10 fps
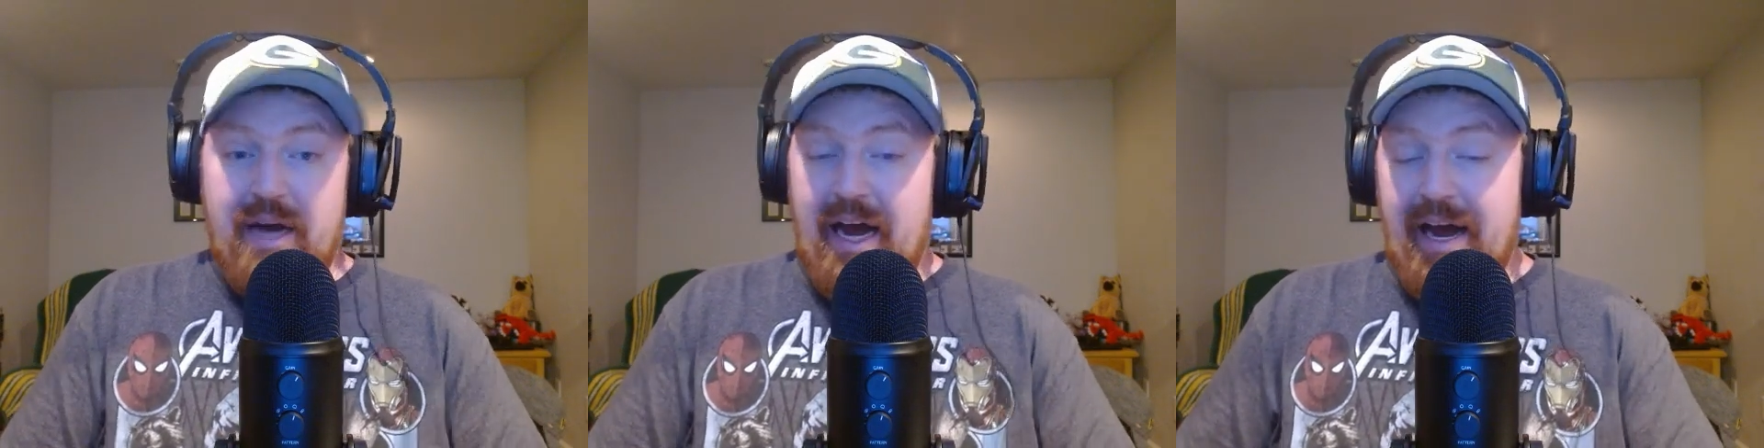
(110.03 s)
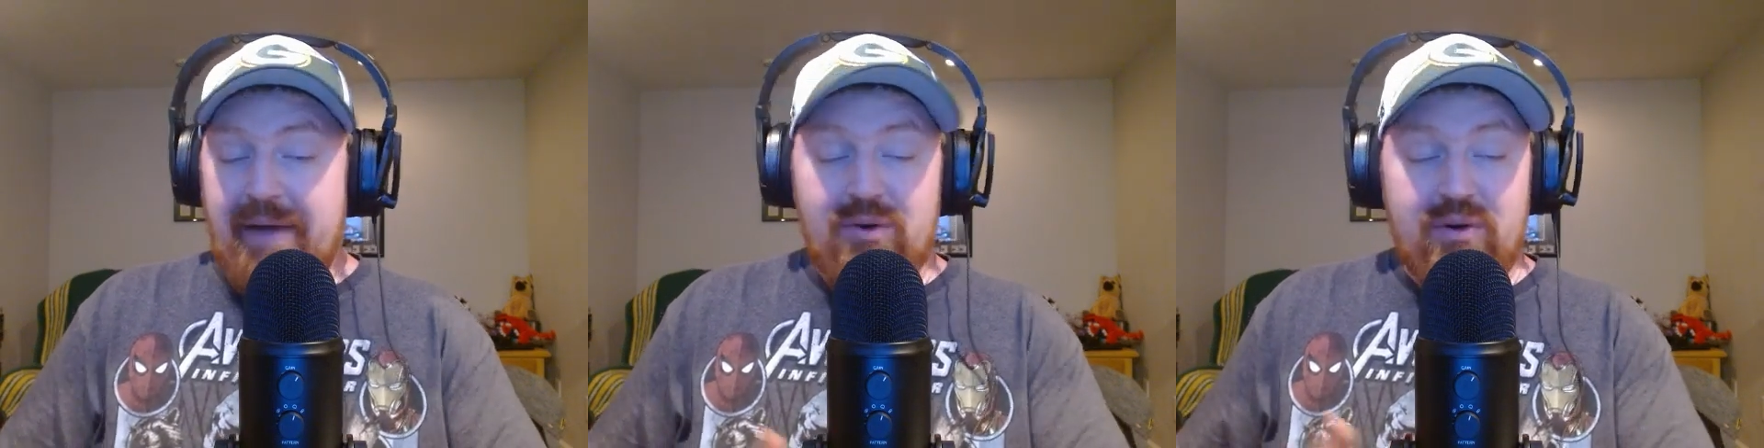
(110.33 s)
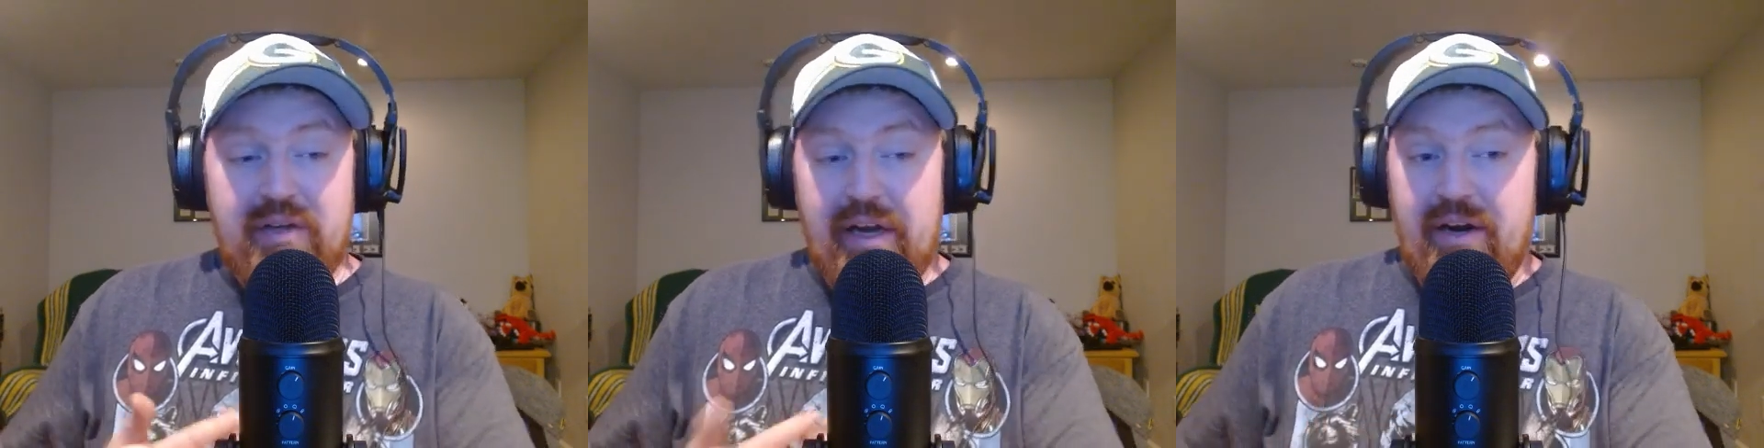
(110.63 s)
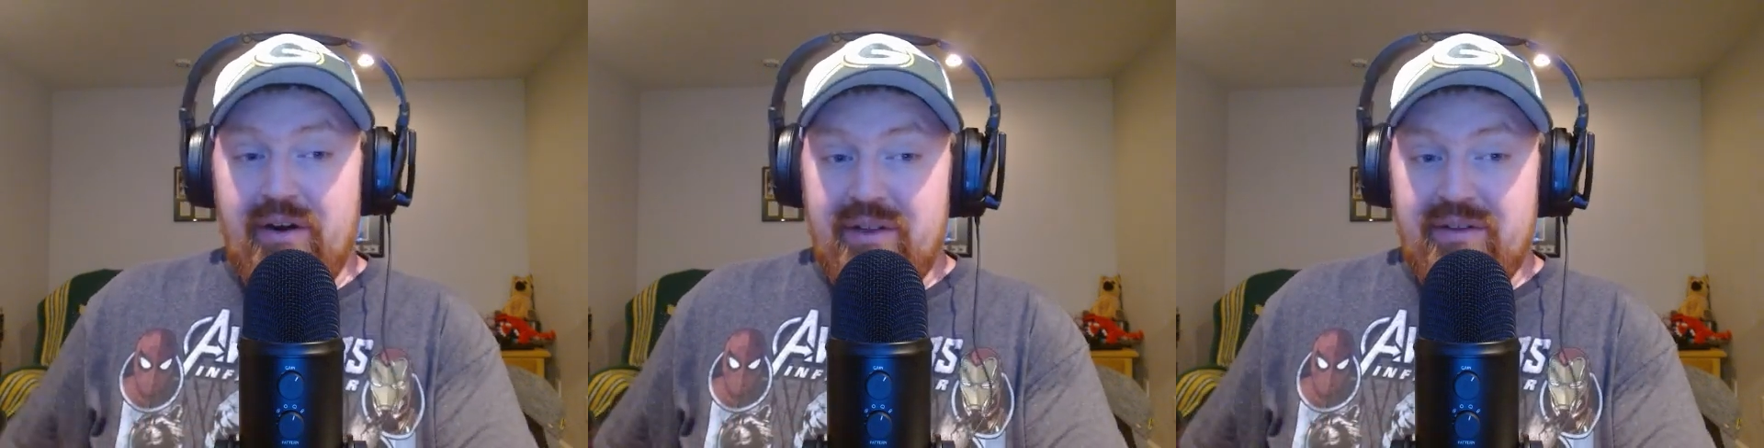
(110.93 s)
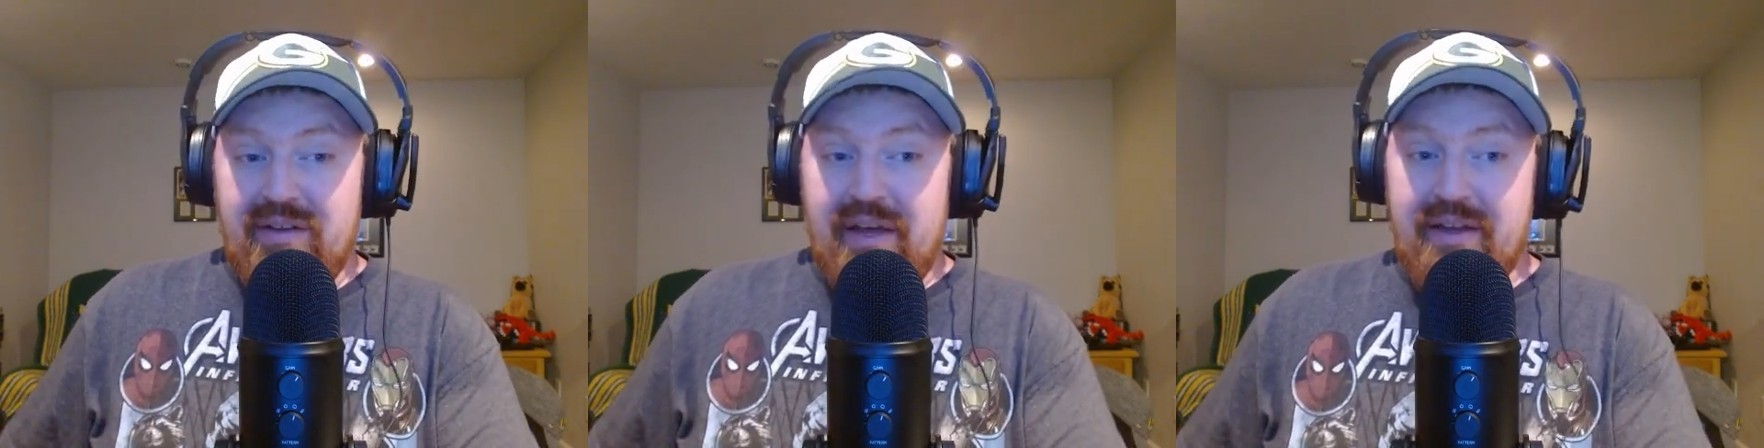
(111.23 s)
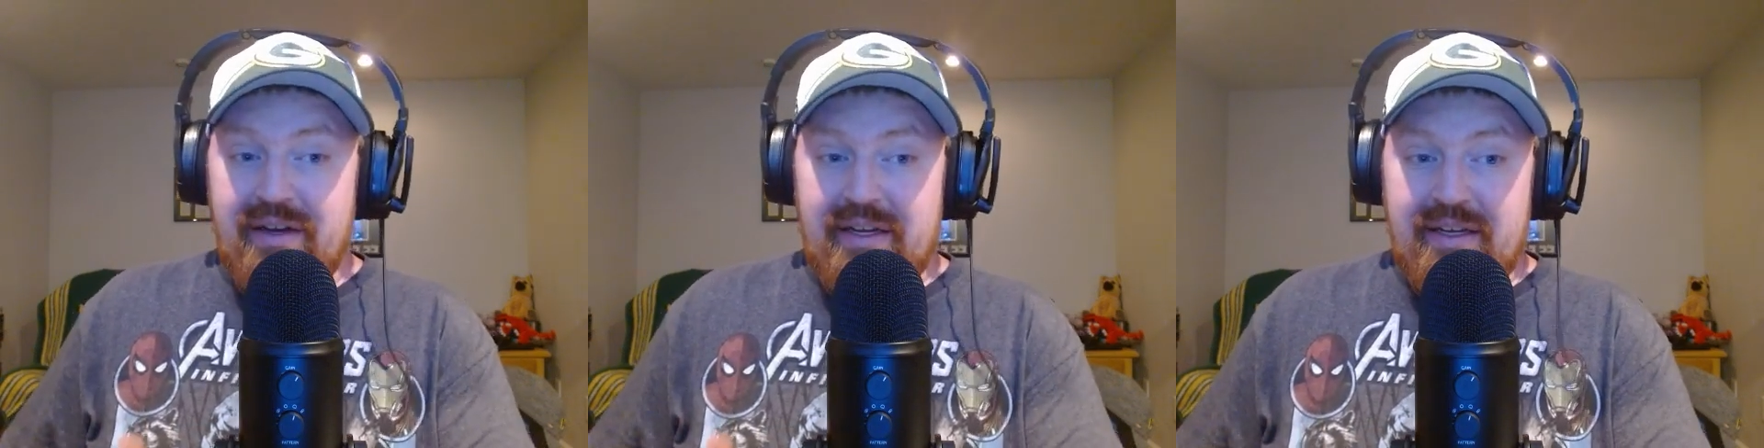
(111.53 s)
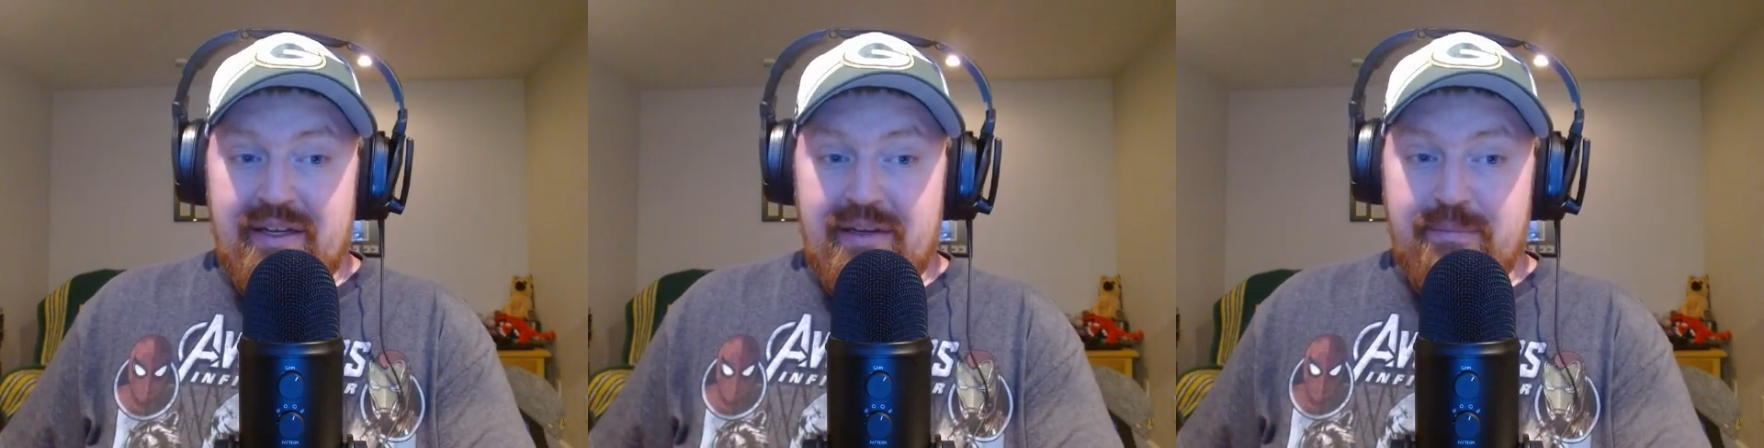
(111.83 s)
I'm going to err on the side that
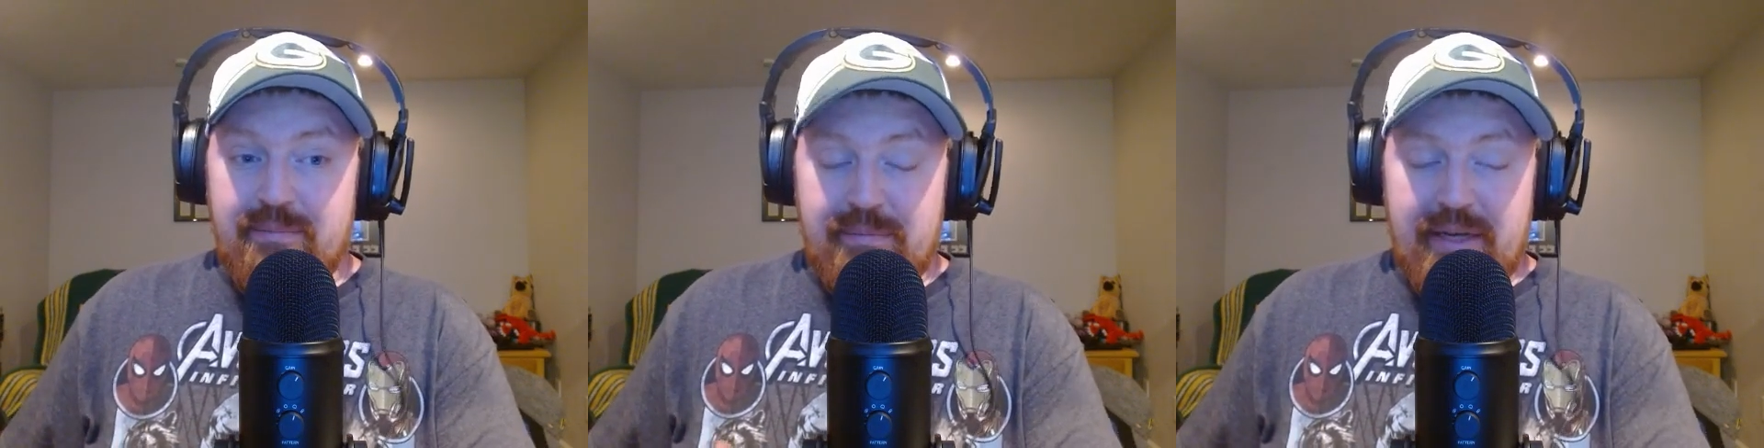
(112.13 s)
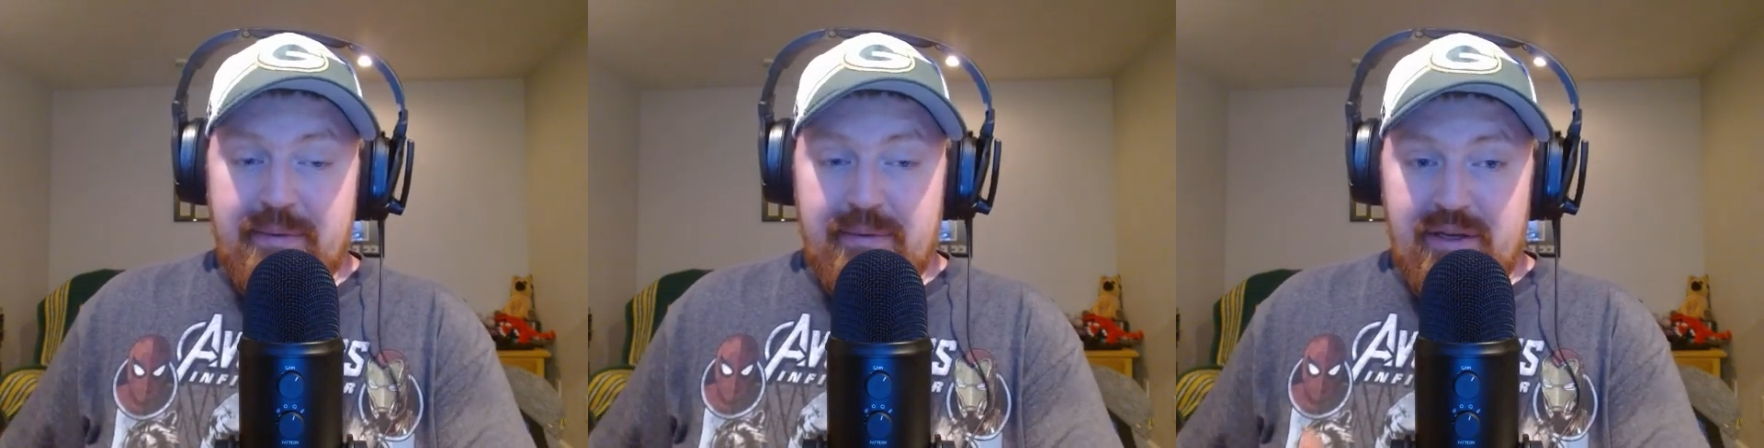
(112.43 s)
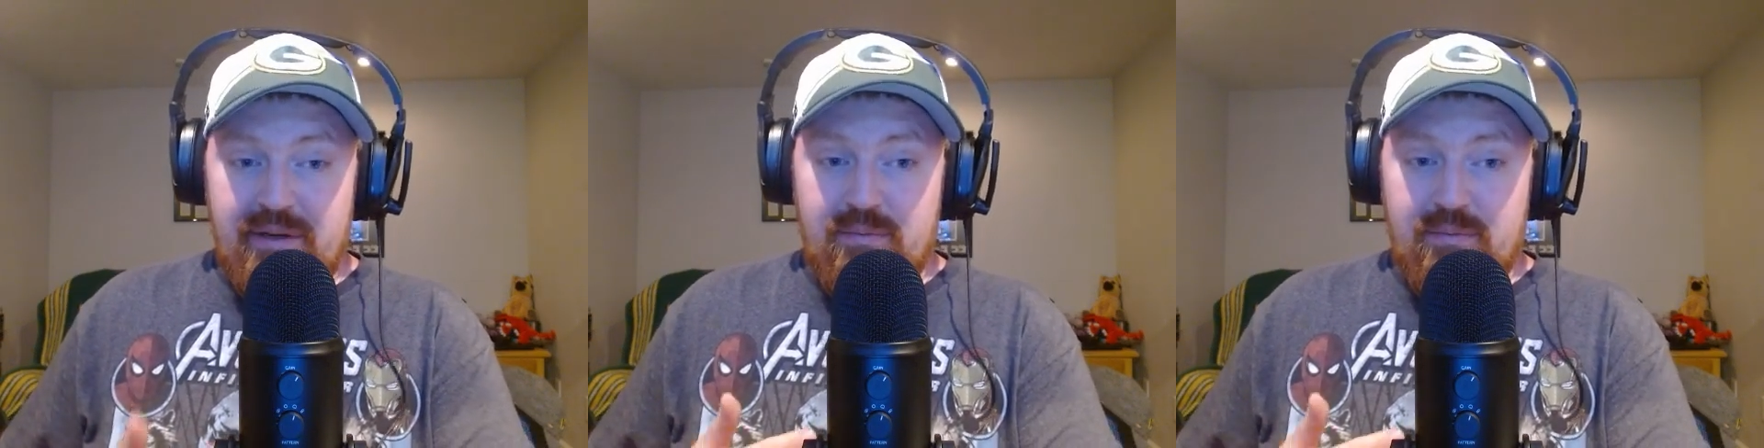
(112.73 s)
he may be